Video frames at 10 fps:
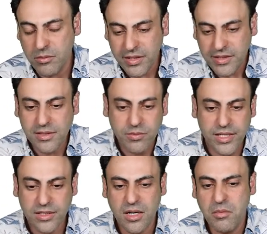But this way
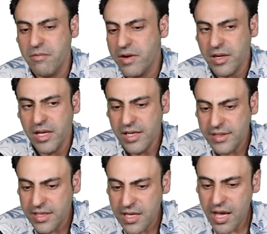is going to be very
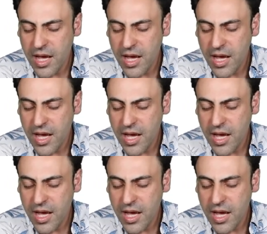easy